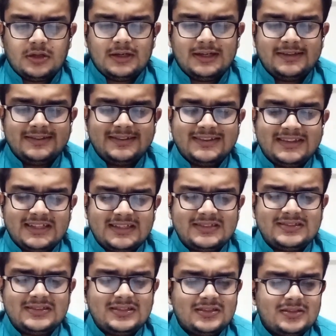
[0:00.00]
in
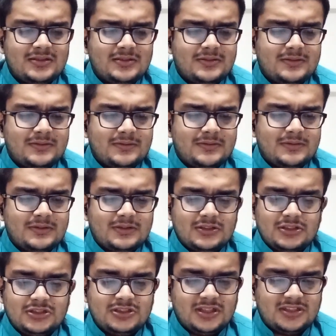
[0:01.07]
this
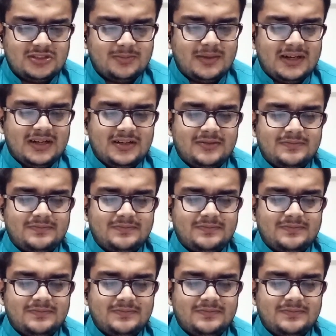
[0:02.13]
judgment.